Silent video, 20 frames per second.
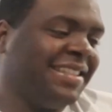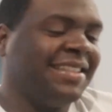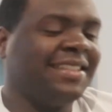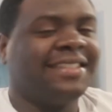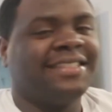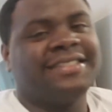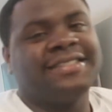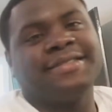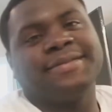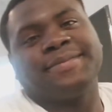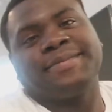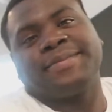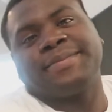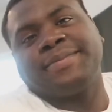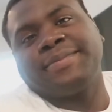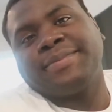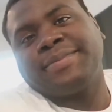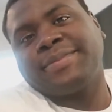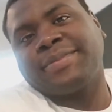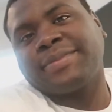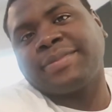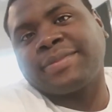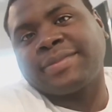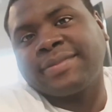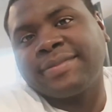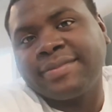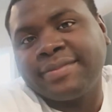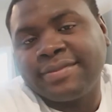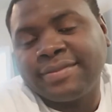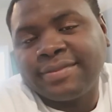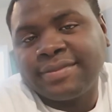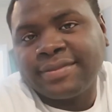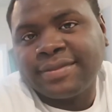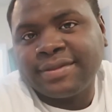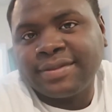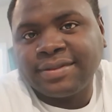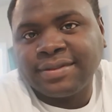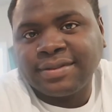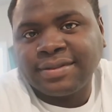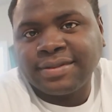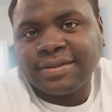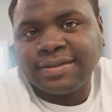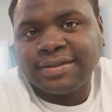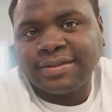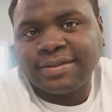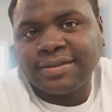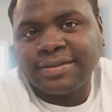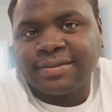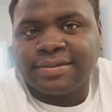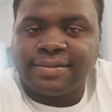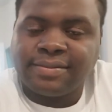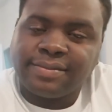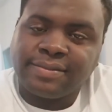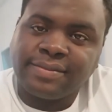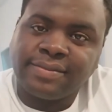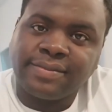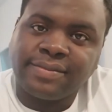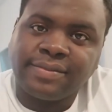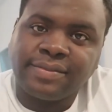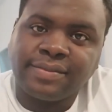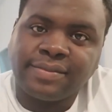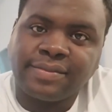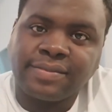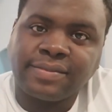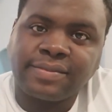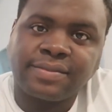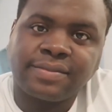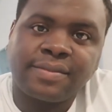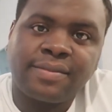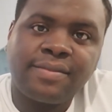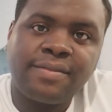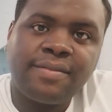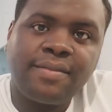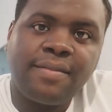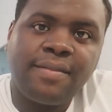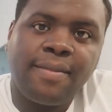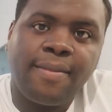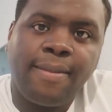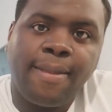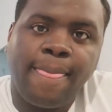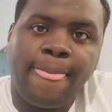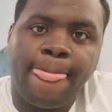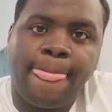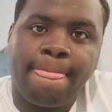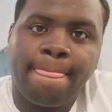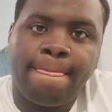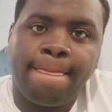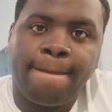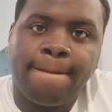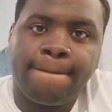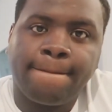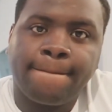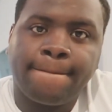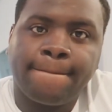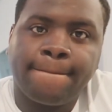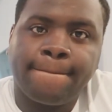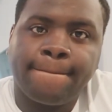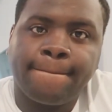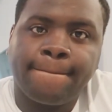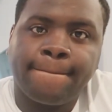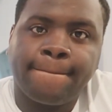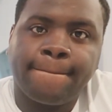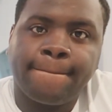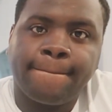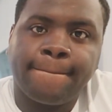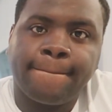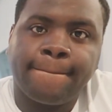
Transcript: No words are spoken by the person on screen.